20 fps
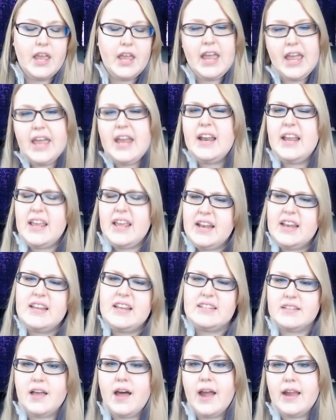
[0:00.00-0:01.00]
it, it is
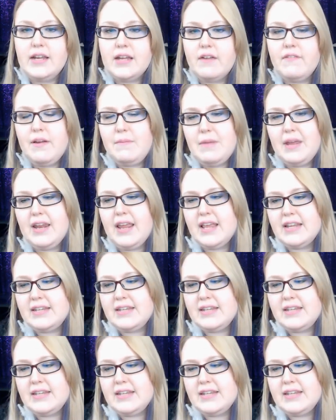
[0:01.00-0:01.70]
kind of, I mean, it's,